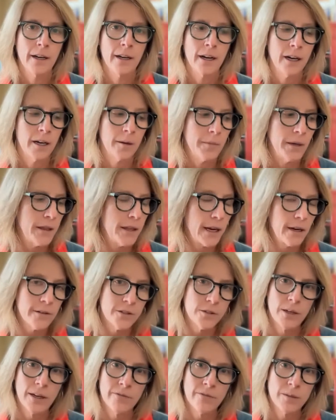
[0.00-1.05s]
And they
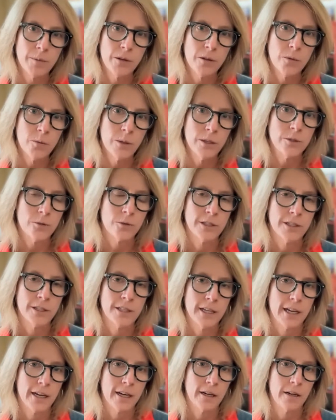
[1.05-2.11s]
also have some other resources
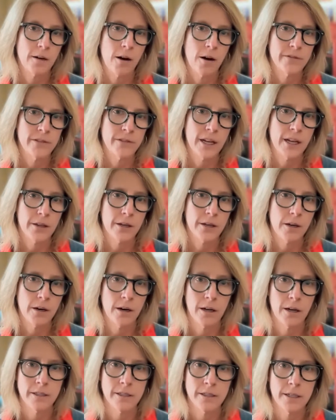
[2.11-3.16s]
that can offset the
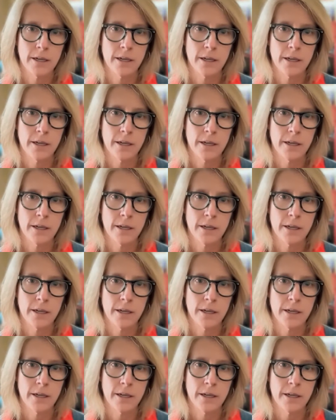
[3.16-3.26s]
costs